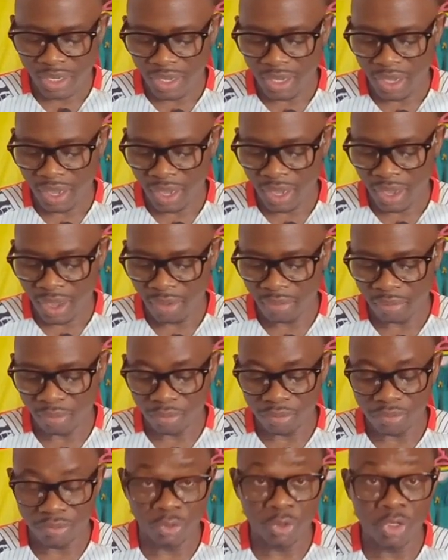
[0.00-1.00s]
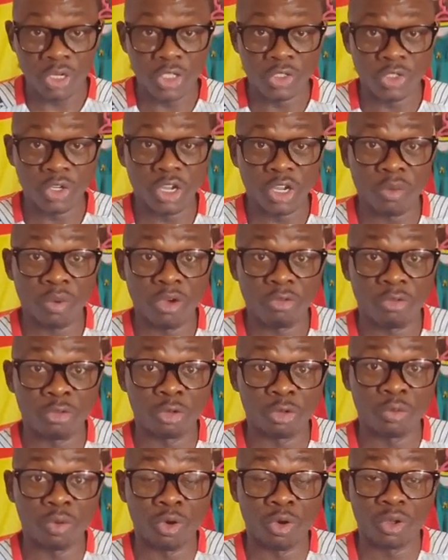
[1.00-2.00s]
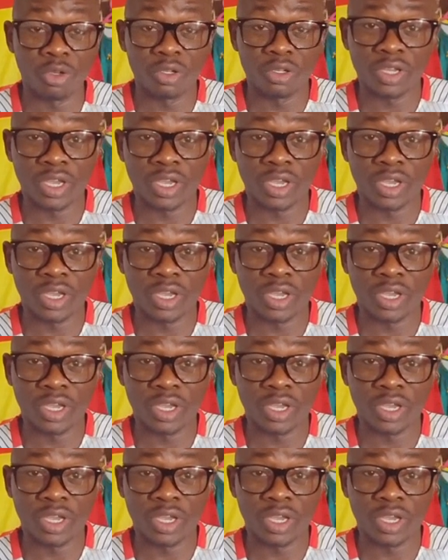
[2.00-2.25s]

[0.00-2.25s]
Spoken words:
I'm going to talk about football